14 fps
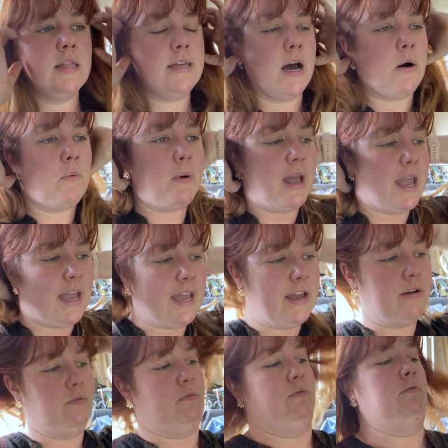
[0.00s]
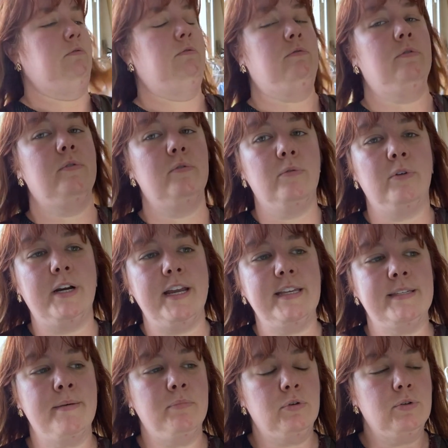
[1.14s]
That way it
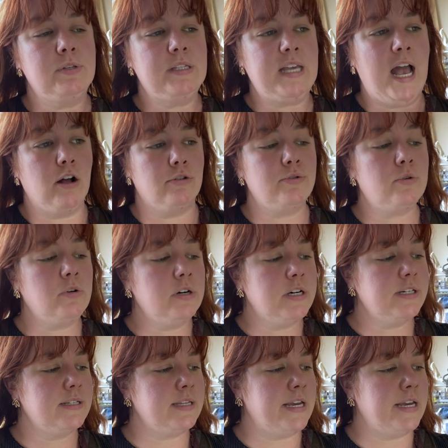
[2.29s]
resembles the outdoors,